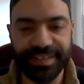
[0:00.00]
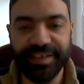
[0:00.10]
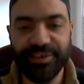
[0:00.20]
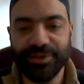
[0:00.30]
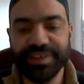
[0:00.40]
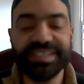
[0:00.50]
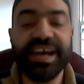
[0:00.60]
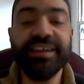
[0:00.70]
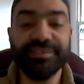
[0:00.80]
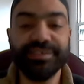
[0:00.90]
you're
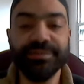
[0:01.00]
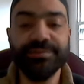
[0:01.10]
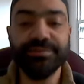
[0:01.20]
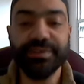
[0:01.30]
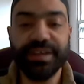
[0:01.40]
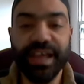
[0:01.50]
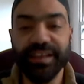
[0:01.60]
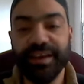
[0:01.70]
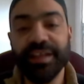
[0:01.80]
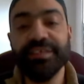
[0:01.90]
entitled to,
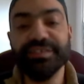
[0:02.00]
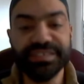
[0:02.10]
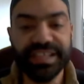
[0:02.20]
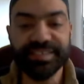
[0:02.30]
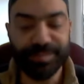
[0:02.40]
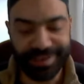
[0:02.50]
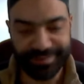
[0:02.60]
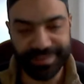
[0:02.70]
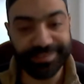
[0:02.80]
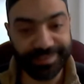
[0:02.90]
and others need to
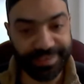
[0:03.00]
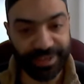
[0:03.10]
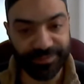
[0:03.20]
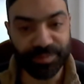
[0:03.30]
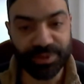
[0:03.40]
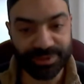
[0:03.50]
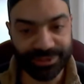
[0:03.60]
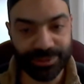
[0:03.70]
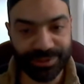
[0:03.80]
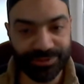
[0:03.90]
benefit from
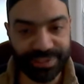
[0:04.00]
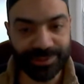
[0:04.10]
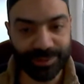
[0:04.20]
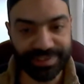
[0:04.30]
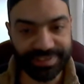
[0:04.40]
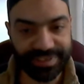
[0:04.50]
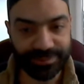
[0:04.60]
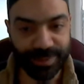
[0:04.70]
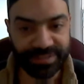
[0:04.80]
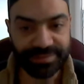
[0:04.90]
those resources
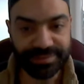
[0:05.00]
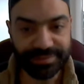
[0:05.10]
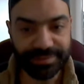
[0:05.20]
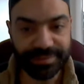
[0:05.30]
as well.